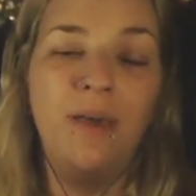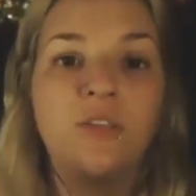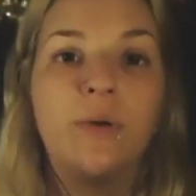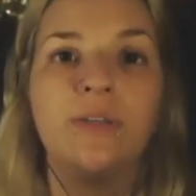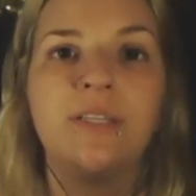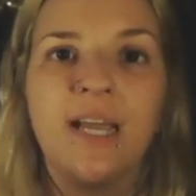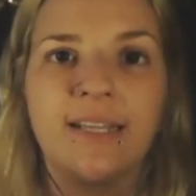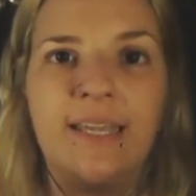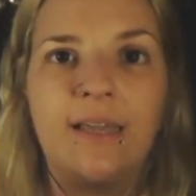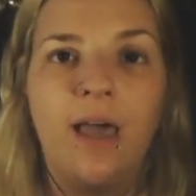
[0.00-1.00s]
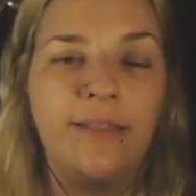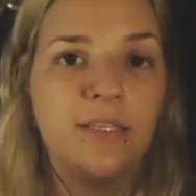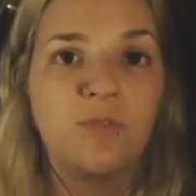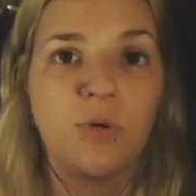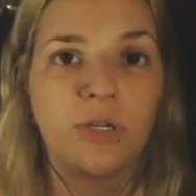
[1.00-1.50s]
So here's a technique, and this
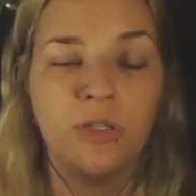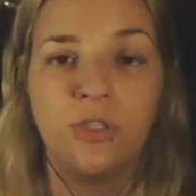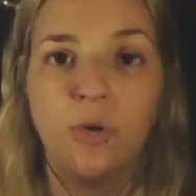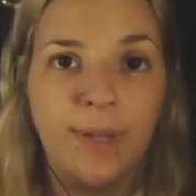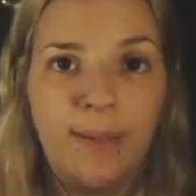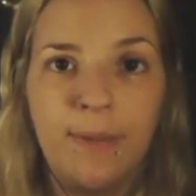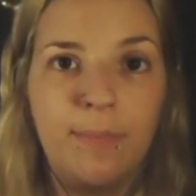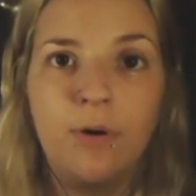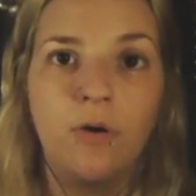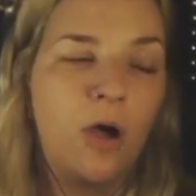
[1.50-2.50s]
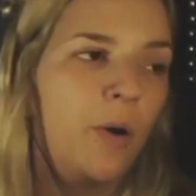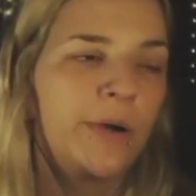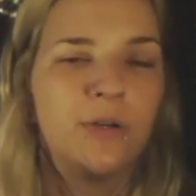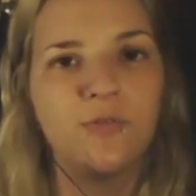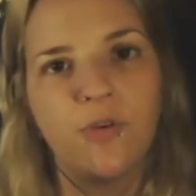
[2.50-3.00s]
has worked on so many people,
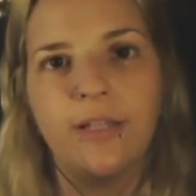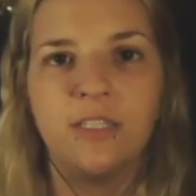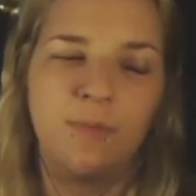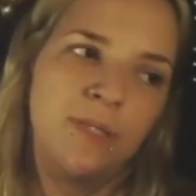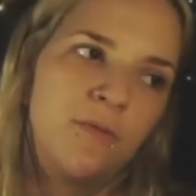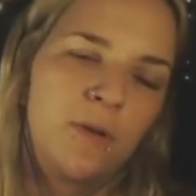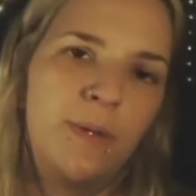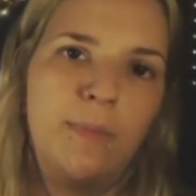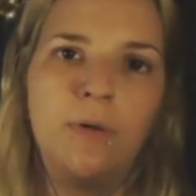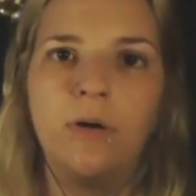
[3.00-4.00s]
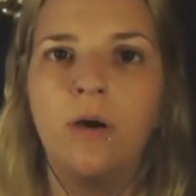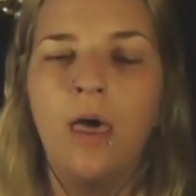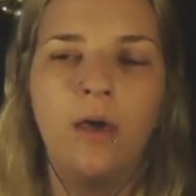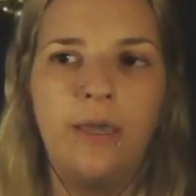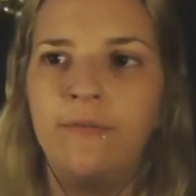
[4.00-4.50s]
coworkers, friends, specific people,
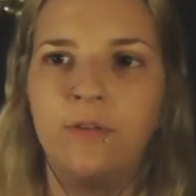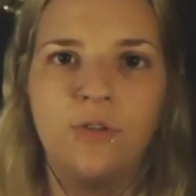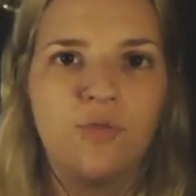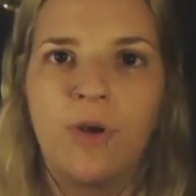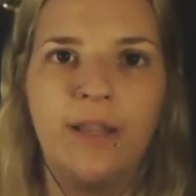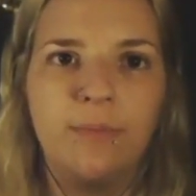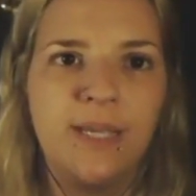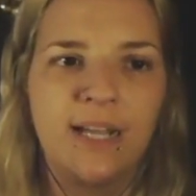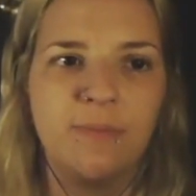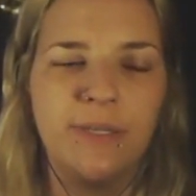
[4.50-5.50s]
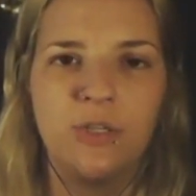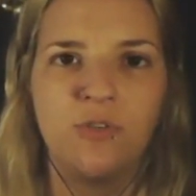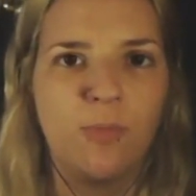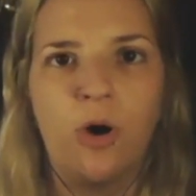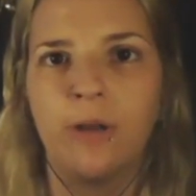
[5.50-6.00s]
even just random text
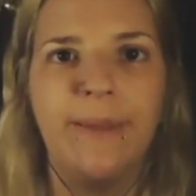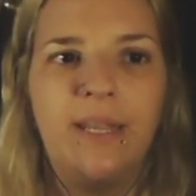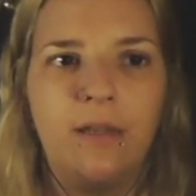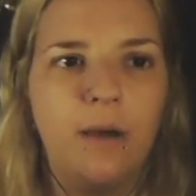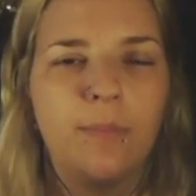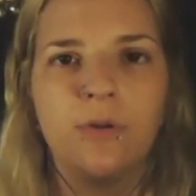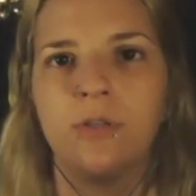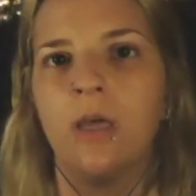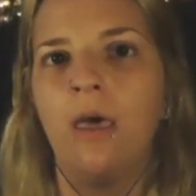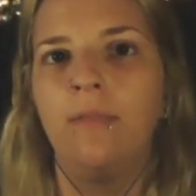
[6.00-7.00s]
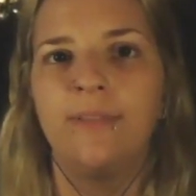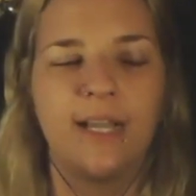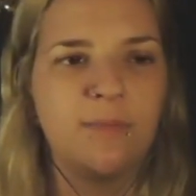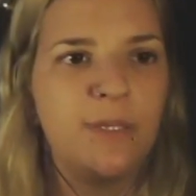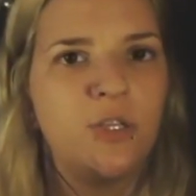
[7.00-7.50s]
messages from automated numbers,
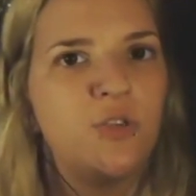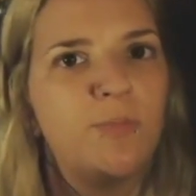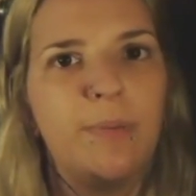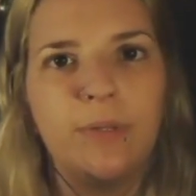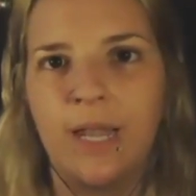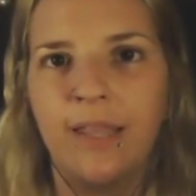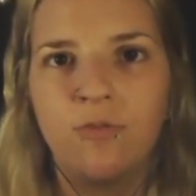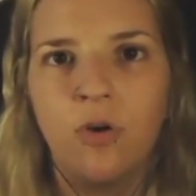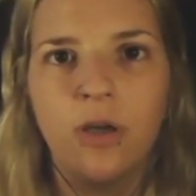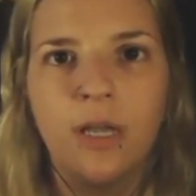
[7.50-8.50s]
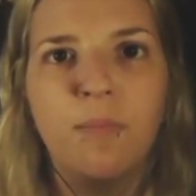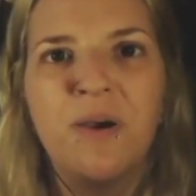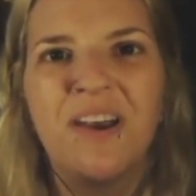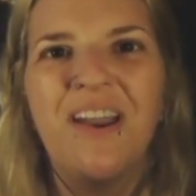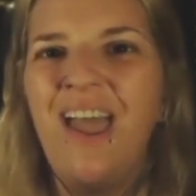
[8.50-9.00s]
text messages from people that had the wrong
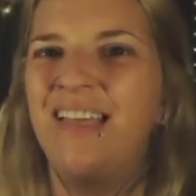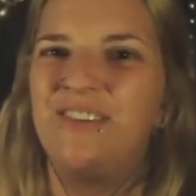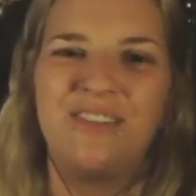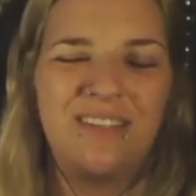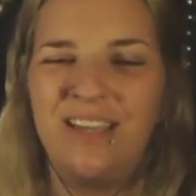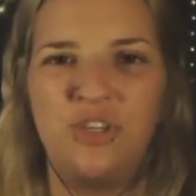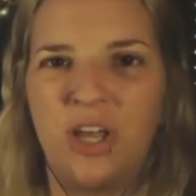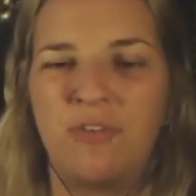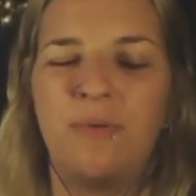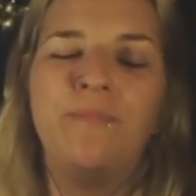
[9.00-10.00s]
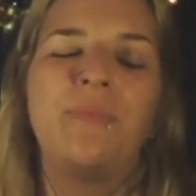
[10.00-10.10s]
number, just in general.